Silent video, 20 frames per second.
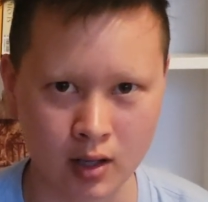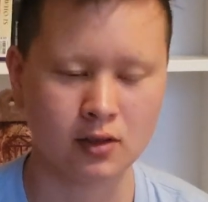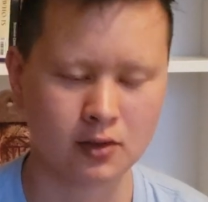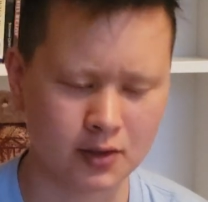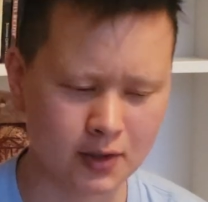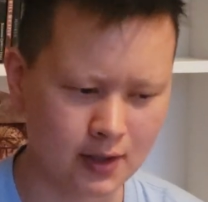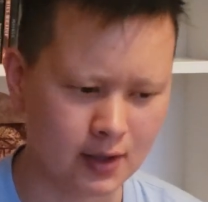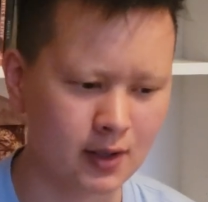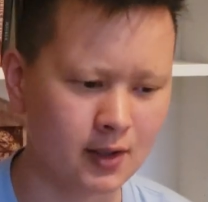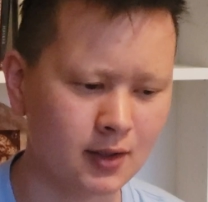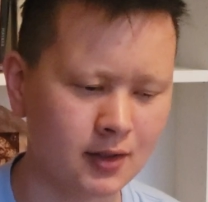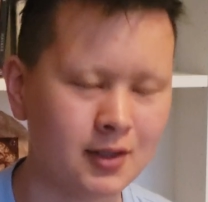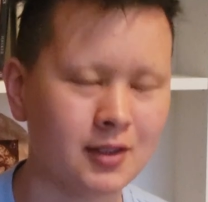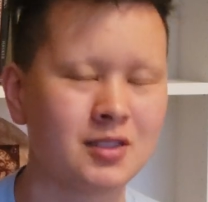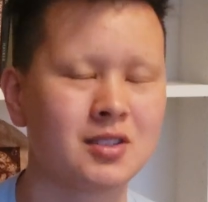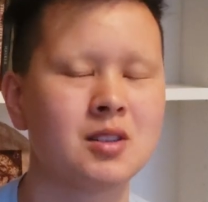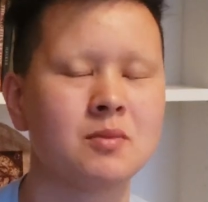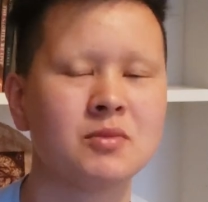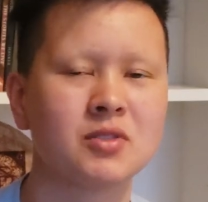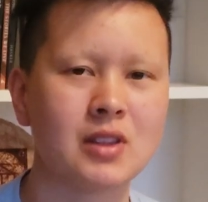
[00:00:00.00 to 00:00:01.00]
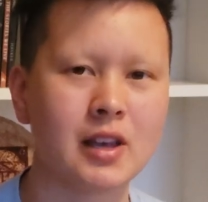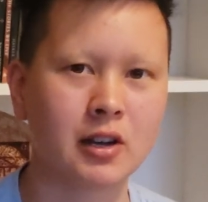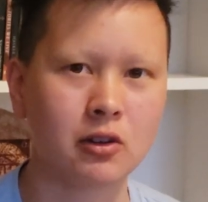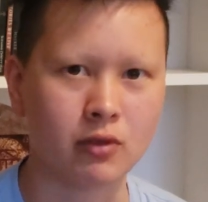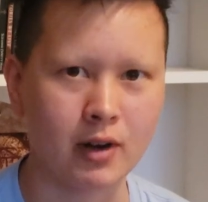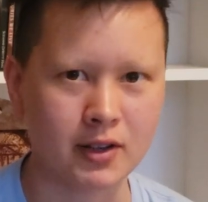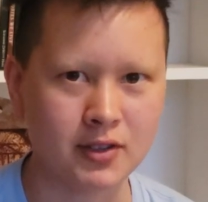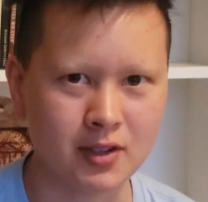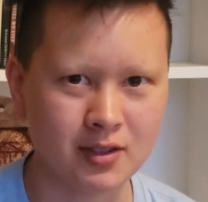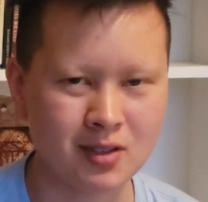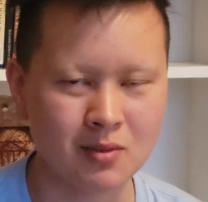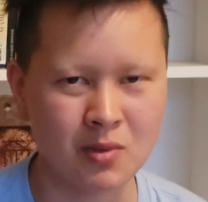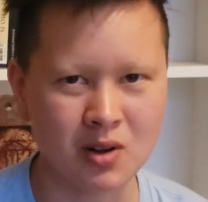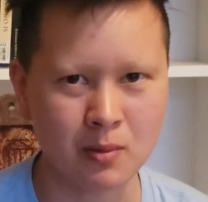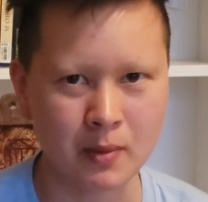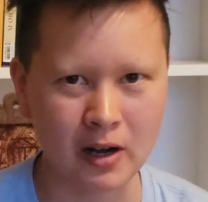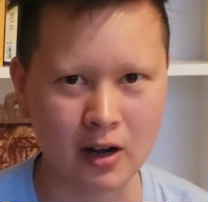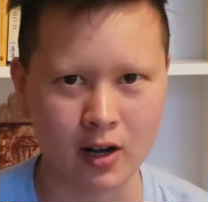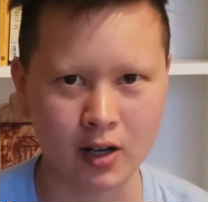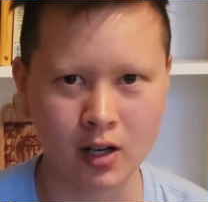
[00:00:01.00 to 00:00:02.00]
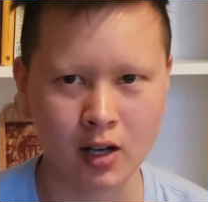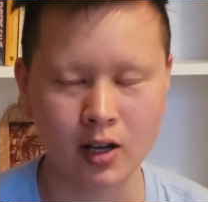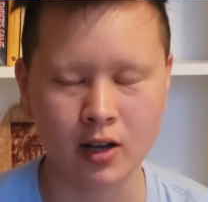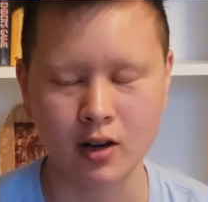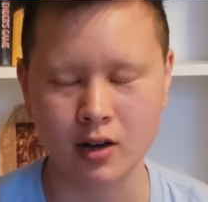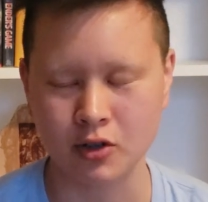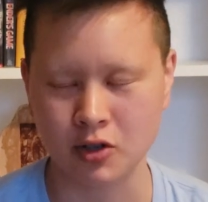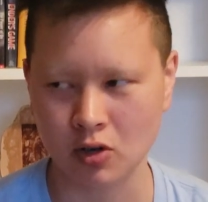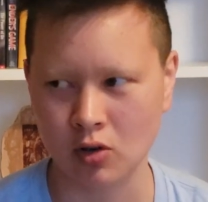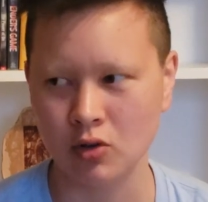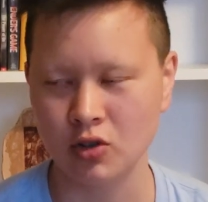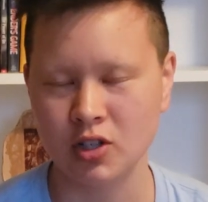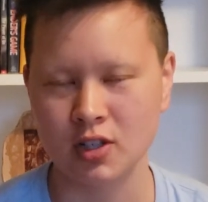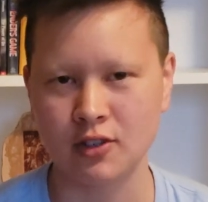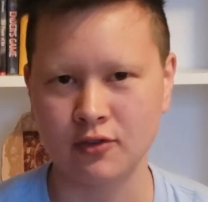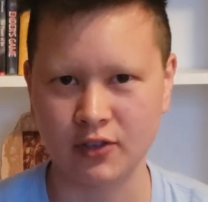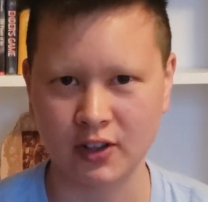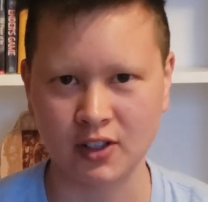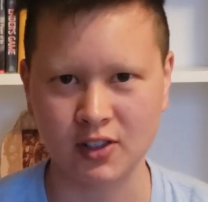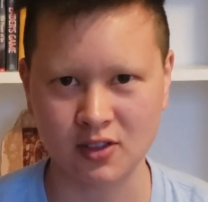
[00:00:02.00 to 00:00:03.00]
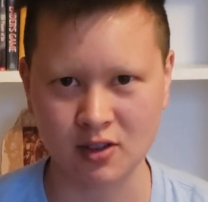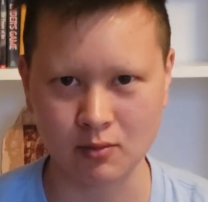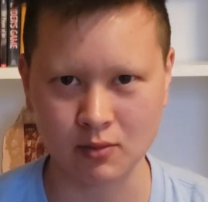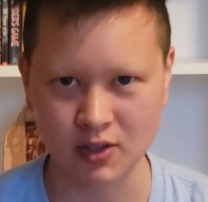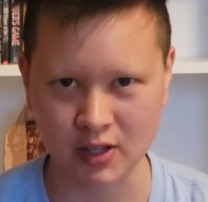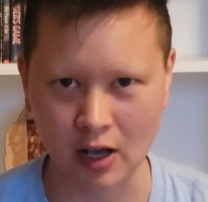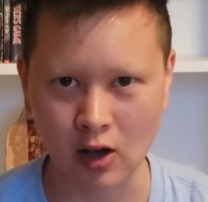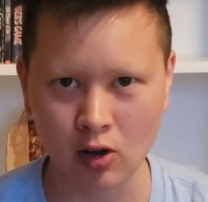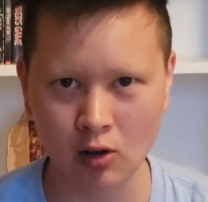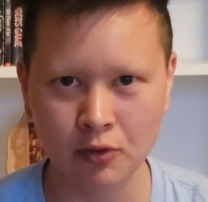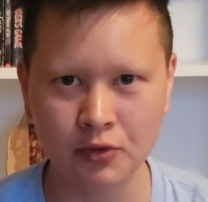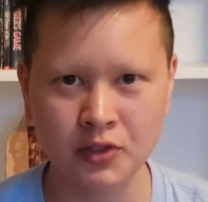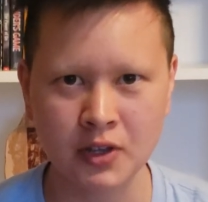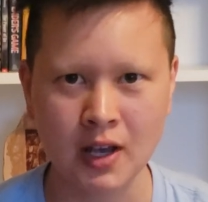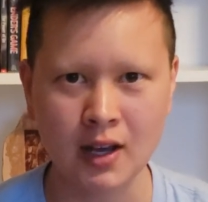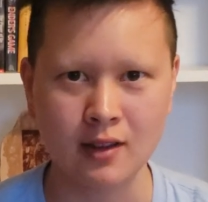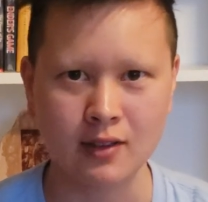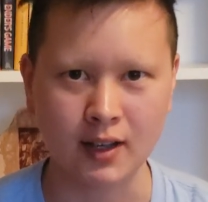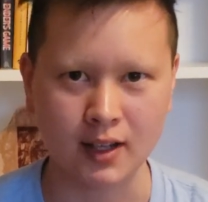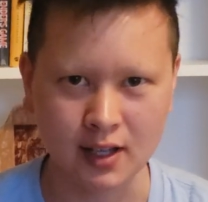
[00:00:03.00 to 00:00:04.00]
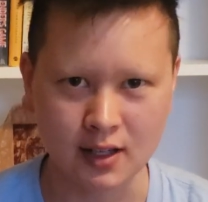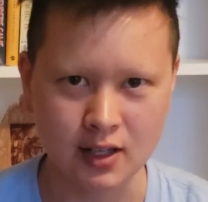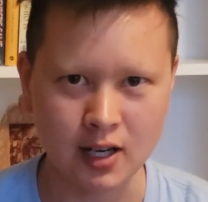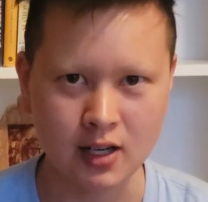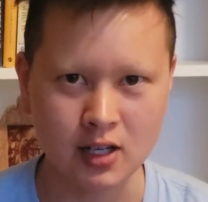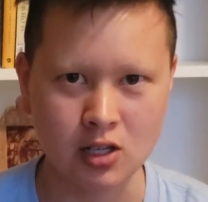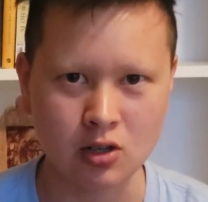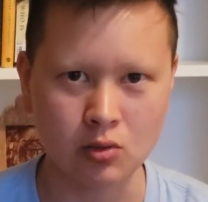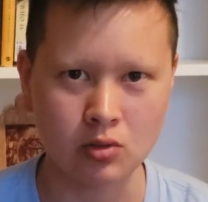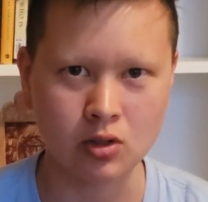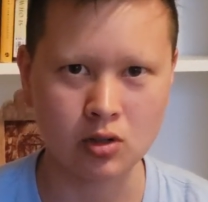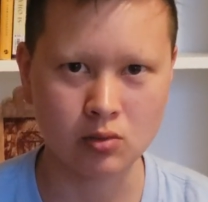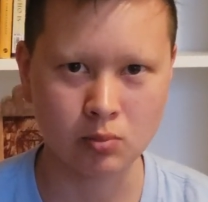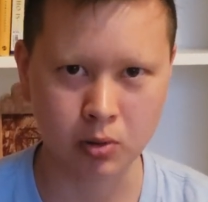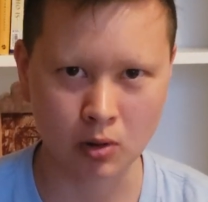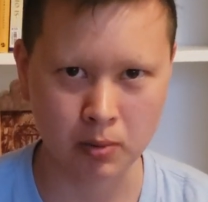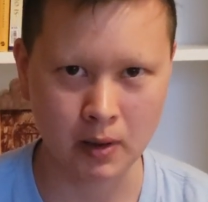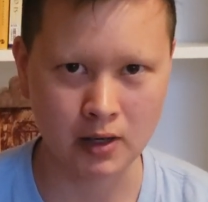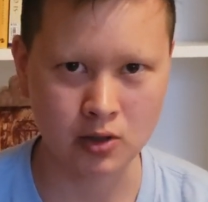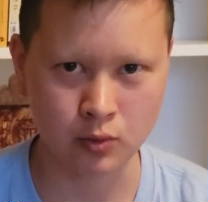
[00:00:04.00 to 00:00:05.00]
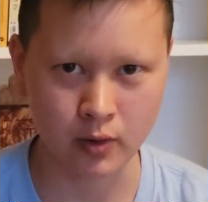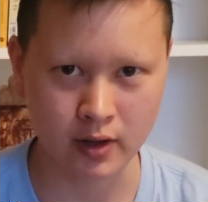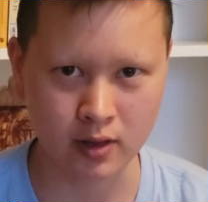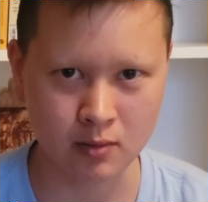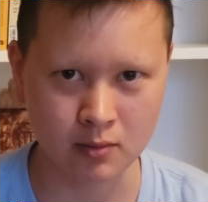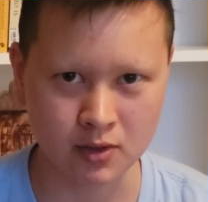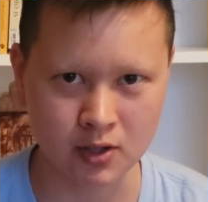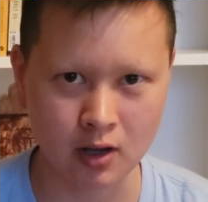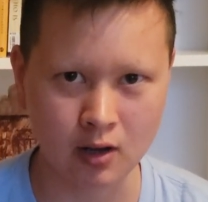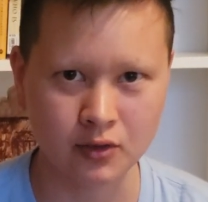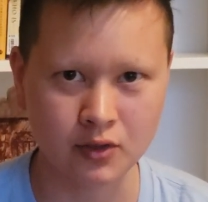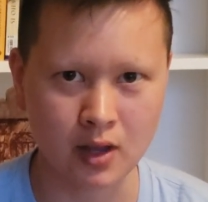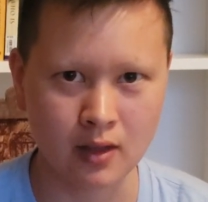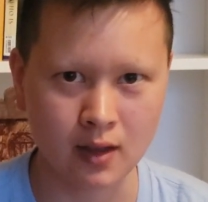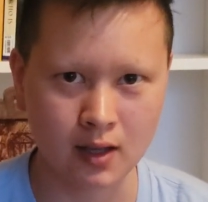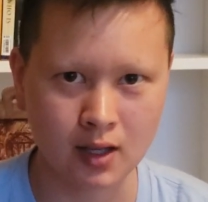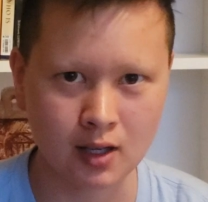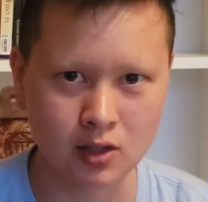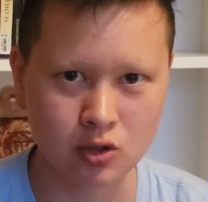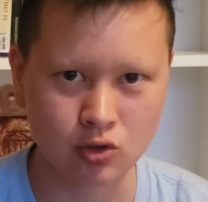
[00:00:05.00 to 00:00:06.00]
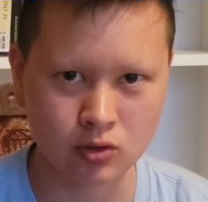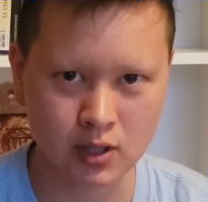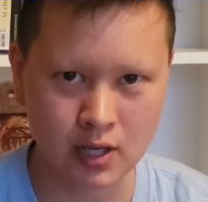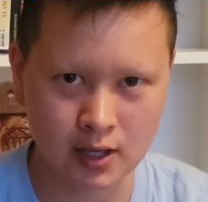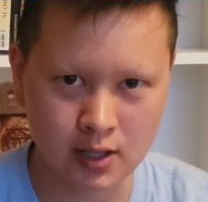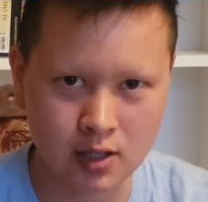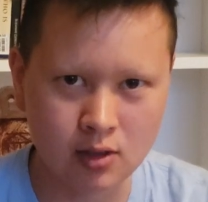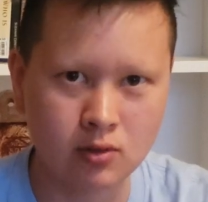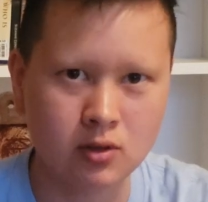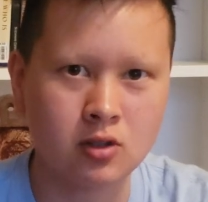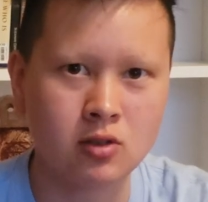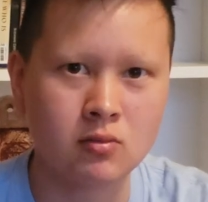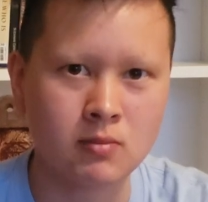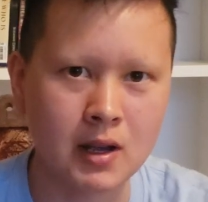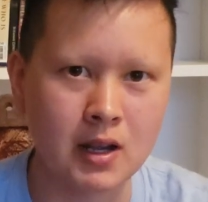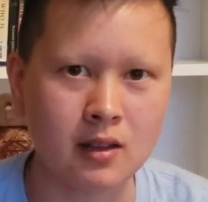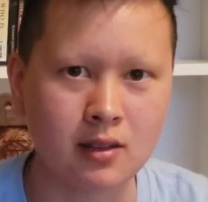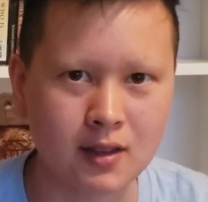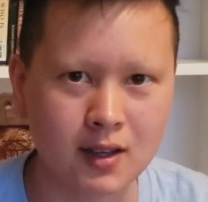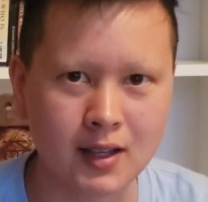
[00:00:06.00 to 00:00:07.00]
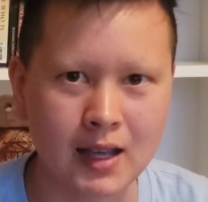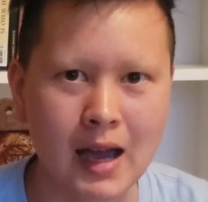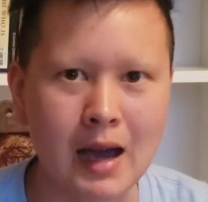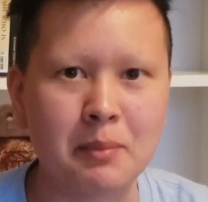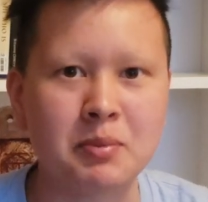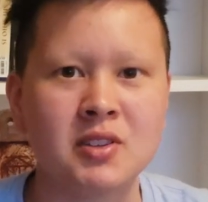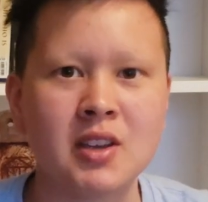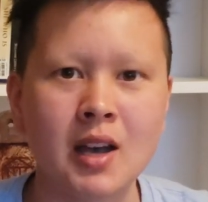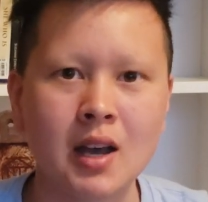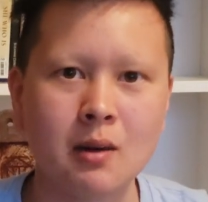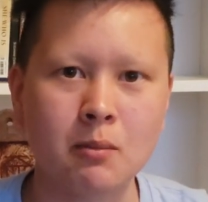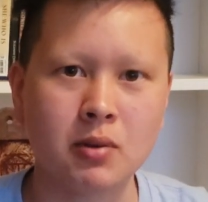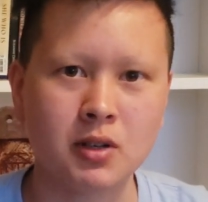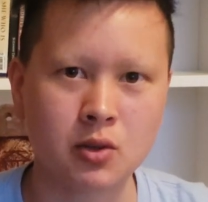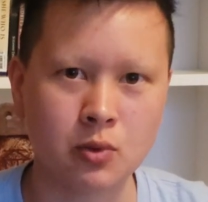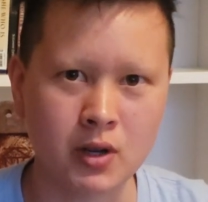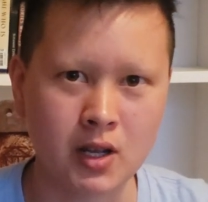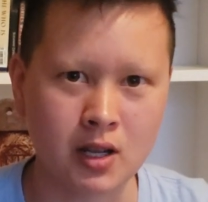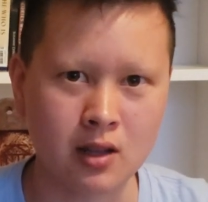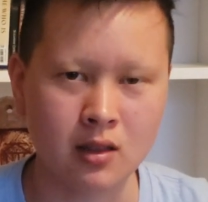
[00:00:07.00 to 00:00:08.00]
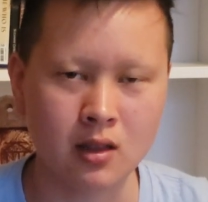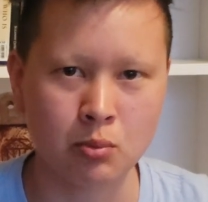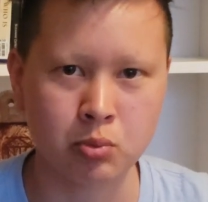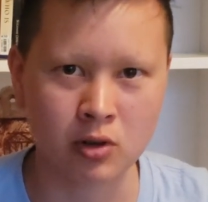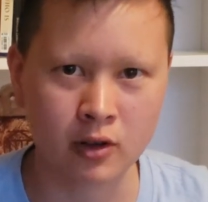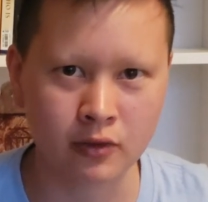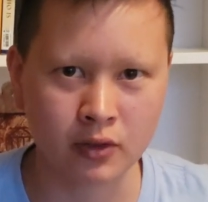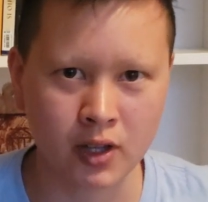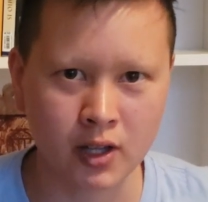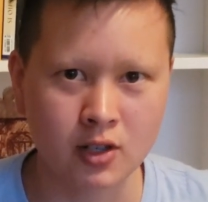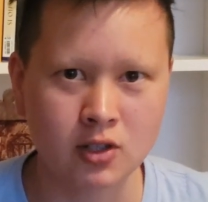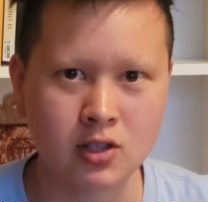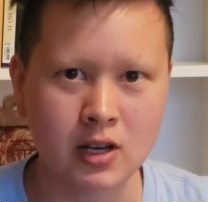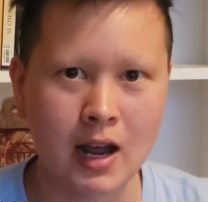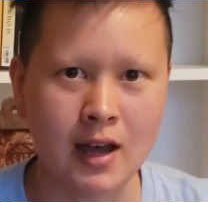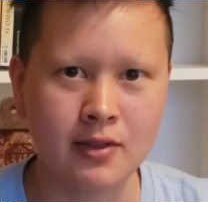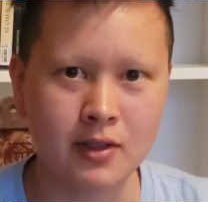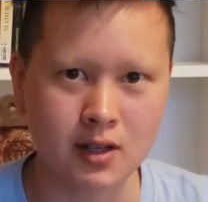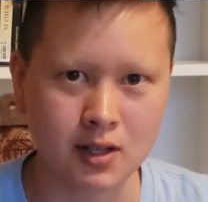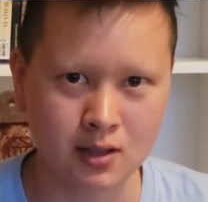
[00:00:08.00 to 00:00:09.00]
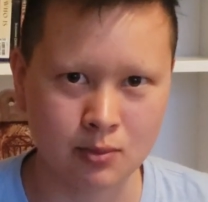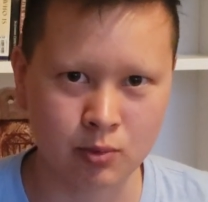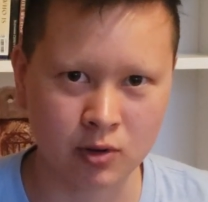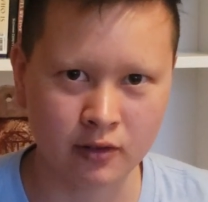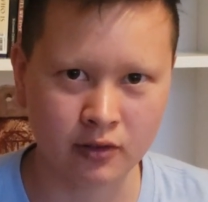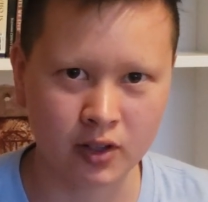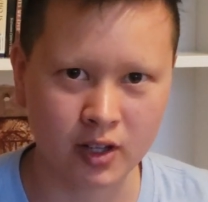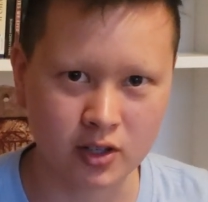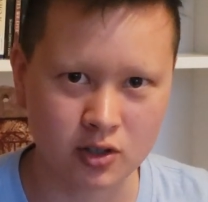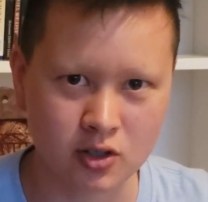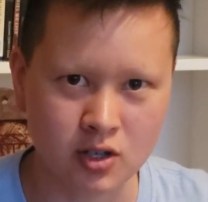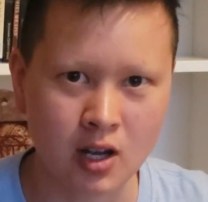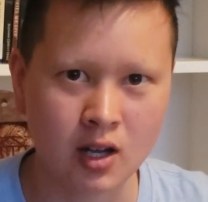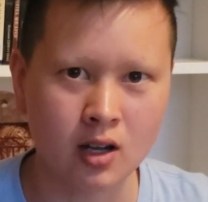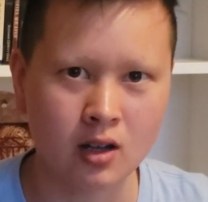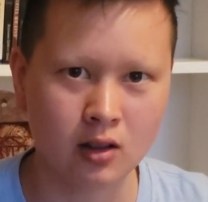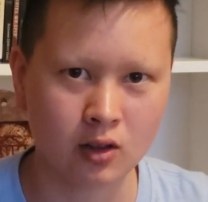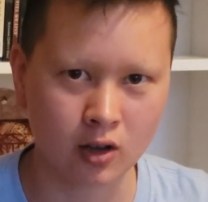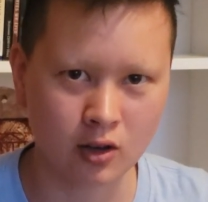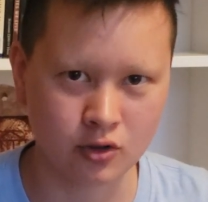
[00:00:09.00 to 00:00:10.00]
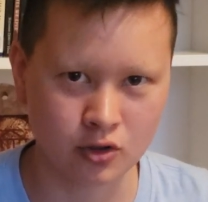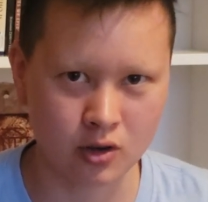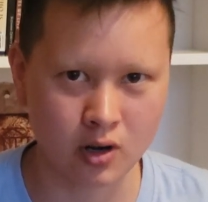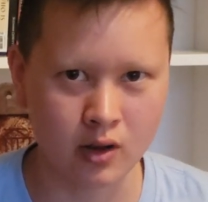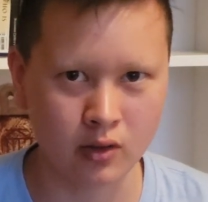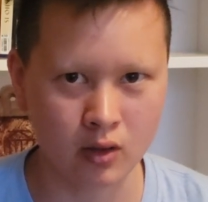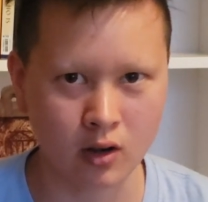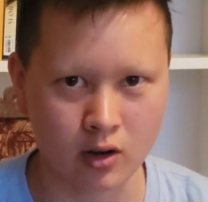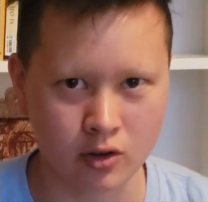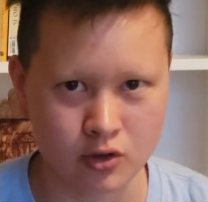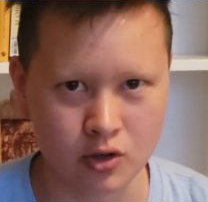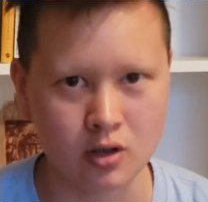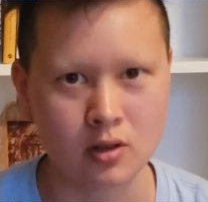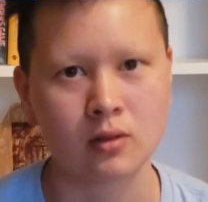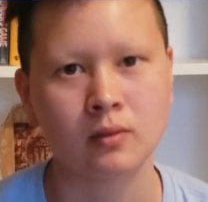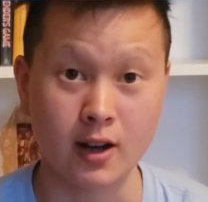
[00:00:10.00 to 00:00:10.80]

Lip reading: You see, systems like racism in America don't just fix themselves, they continue to perpetuate themselves, and they continue to make the gaps between the privileged and the disprivileged larger and larger.